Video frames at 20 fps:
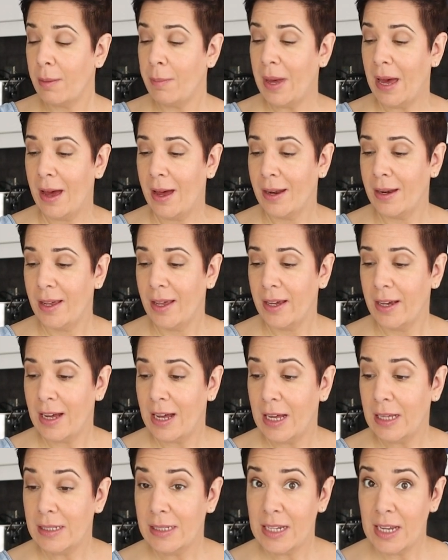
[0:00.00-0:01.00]
I'm adding
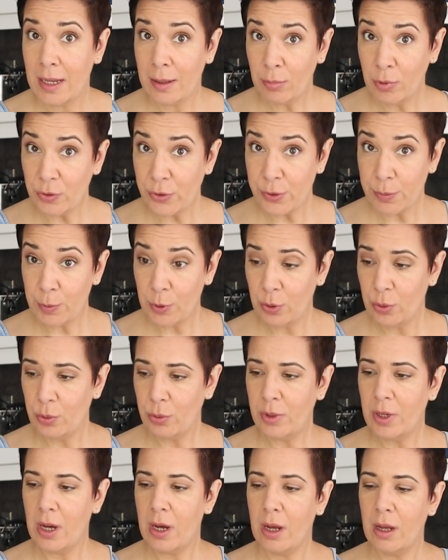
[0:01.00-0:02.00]
a
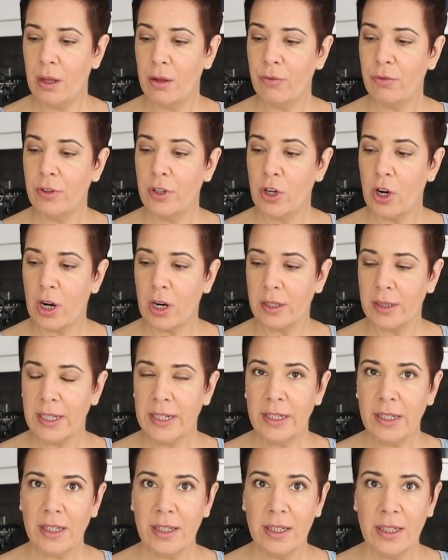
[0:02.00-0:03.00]
tablespoon of
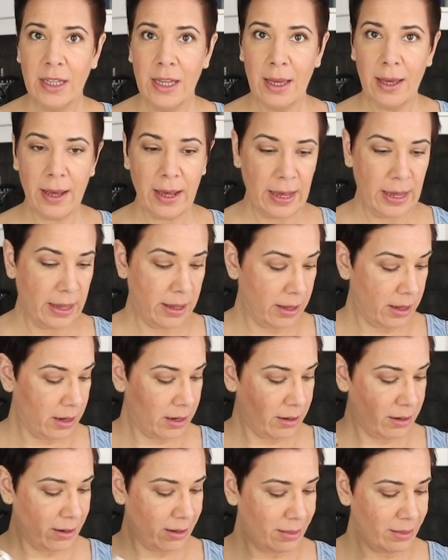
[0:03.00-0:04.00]
garlic,
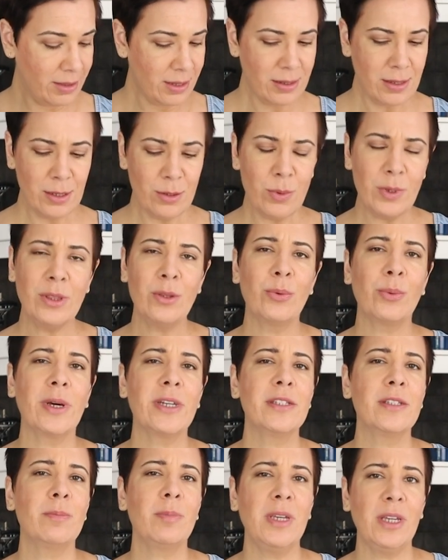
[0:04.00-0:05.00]
and this is what the
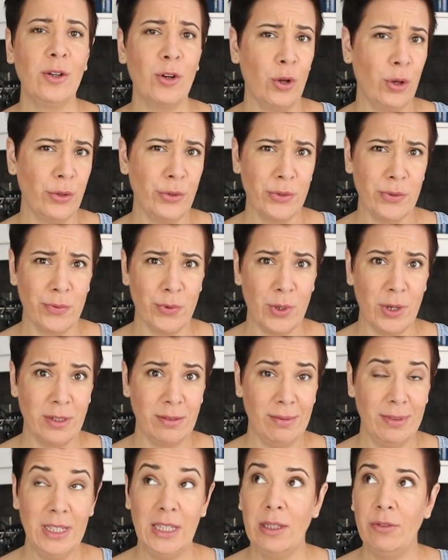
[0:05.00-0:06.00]
recipe calls for.
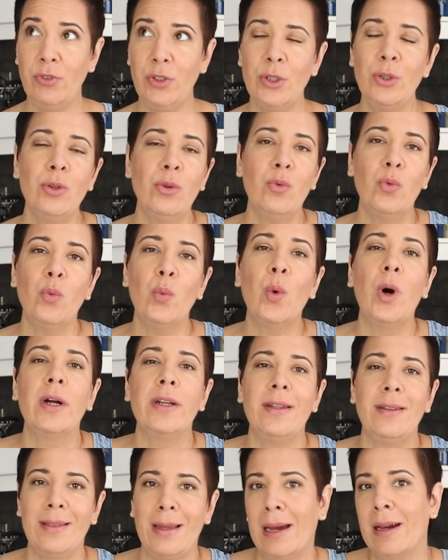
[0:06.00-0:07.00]
If you don't
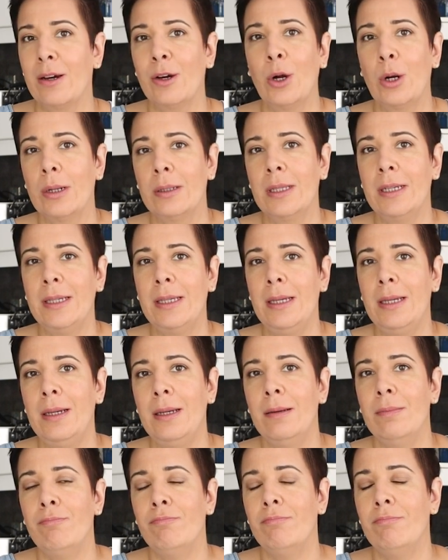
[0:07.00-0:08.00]
want it that
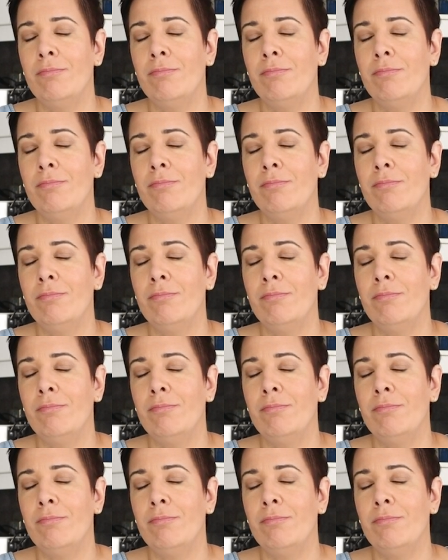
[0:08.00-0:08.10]
garlicky,